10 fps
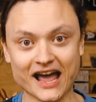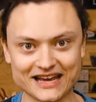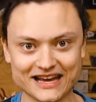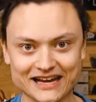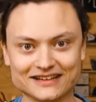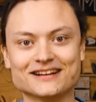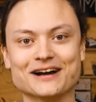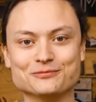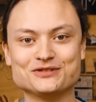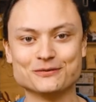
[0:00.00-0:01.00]
Hey gang,
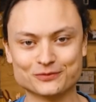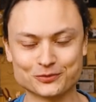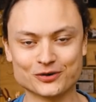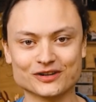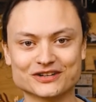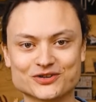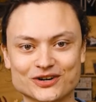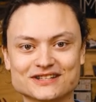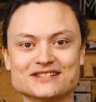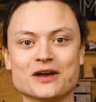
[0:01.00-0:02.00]
I'm Tim from Core
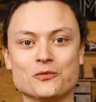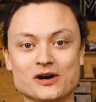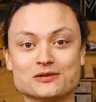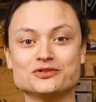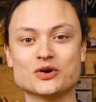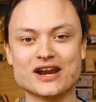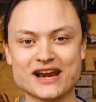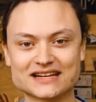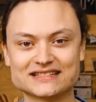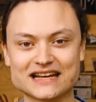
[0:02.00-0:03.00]
Electronics and welcome to our
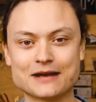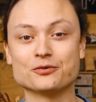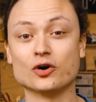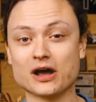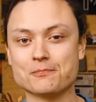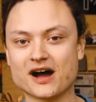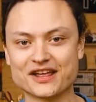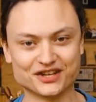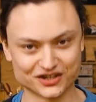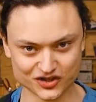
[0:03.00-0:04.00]
next step on our
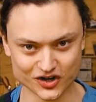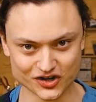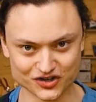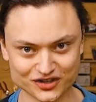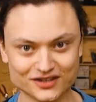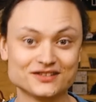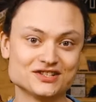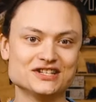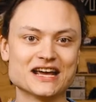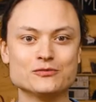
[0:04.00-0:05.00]
Python excursion.
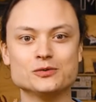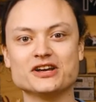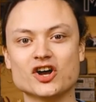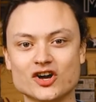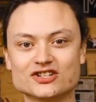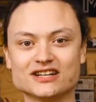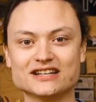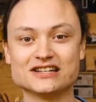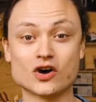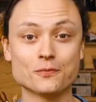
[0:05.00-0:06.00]
Today we'll be
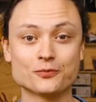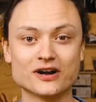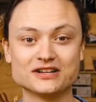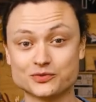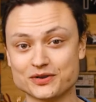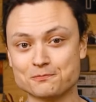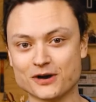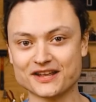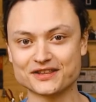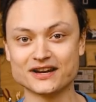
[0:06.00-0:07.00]
hurtling into operators within
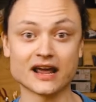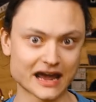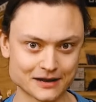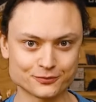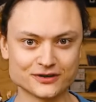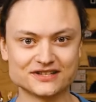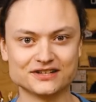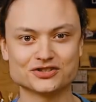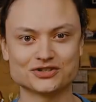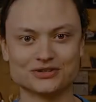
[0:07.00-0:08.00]
Python and precedents